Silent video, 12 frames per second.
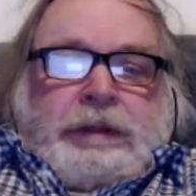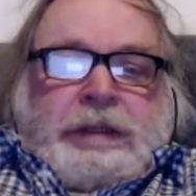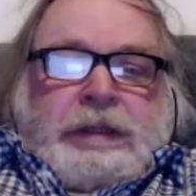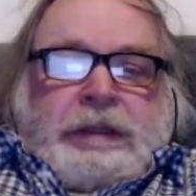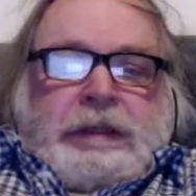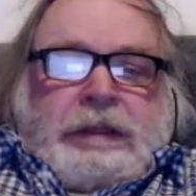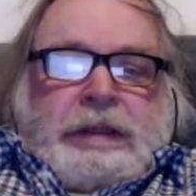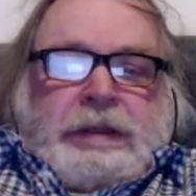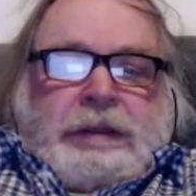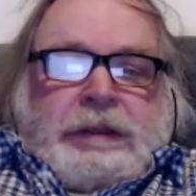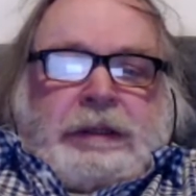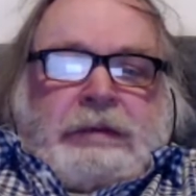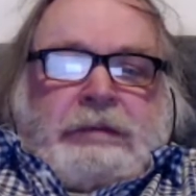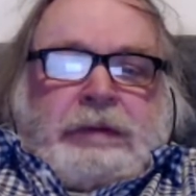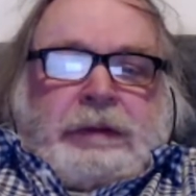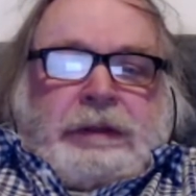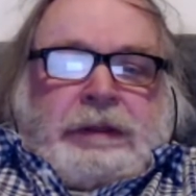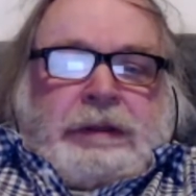particularly
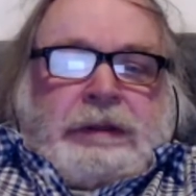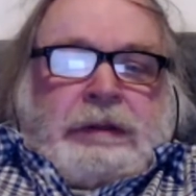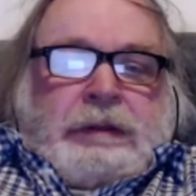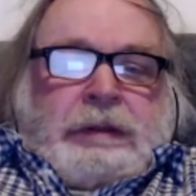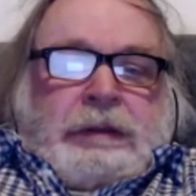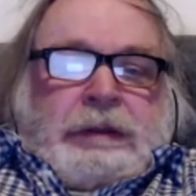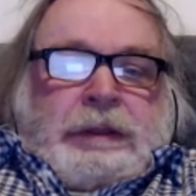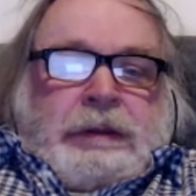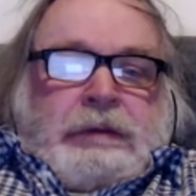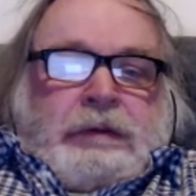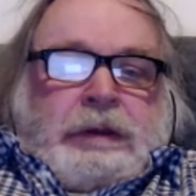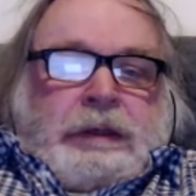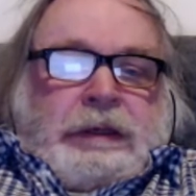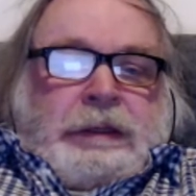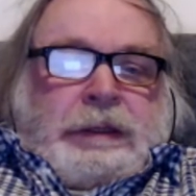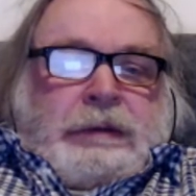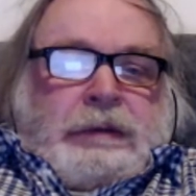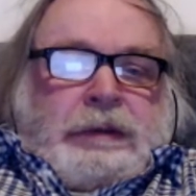interpreted to
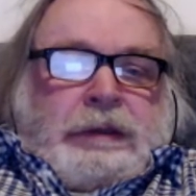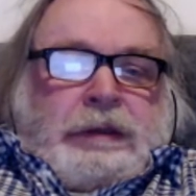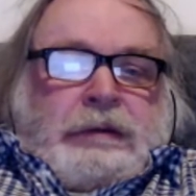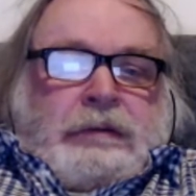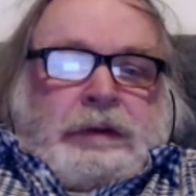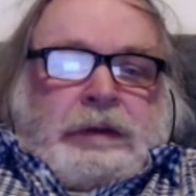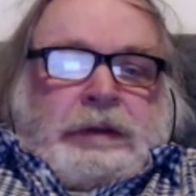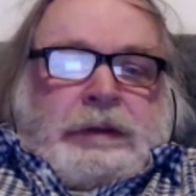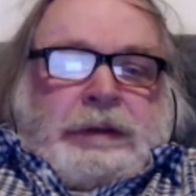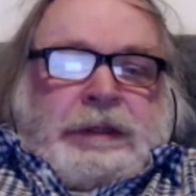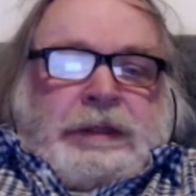relate to another word,